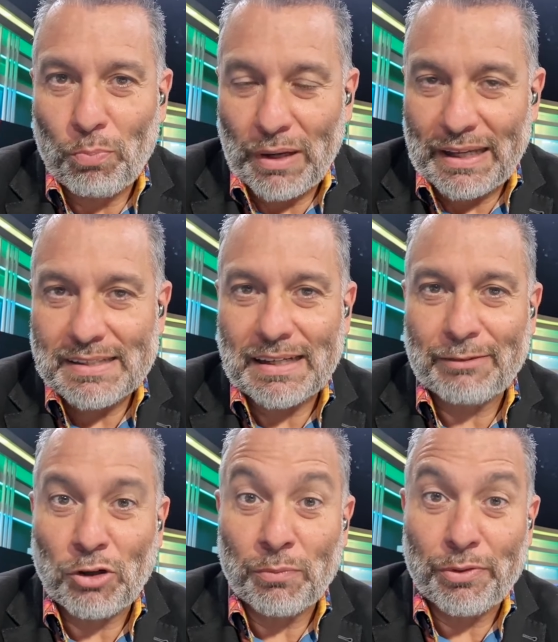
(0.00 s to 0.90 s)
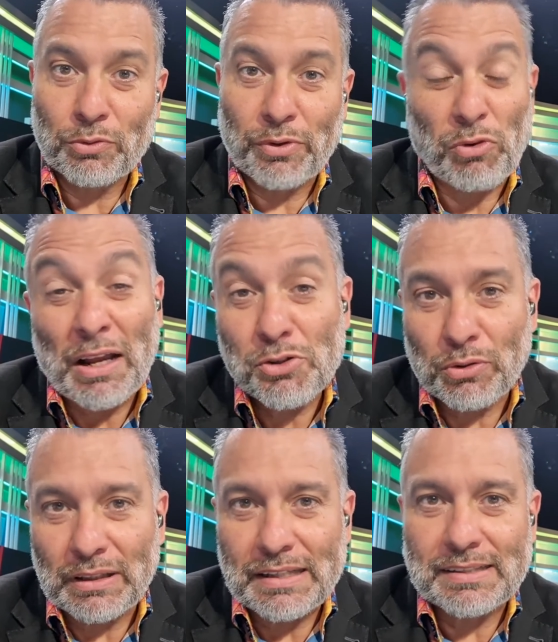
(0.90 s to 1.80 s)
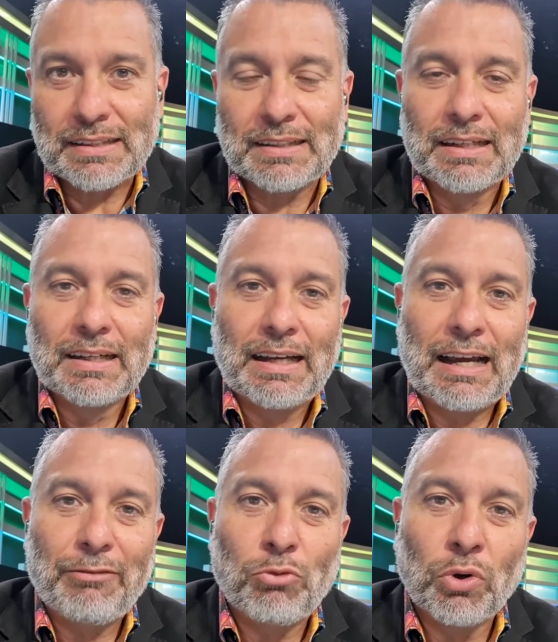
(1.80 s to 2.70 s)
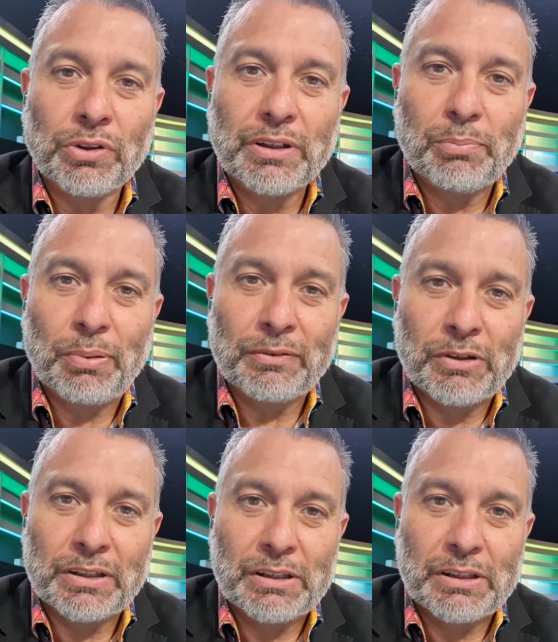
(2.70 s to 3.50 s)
players that have come through the ranks, or at least that have won the uh,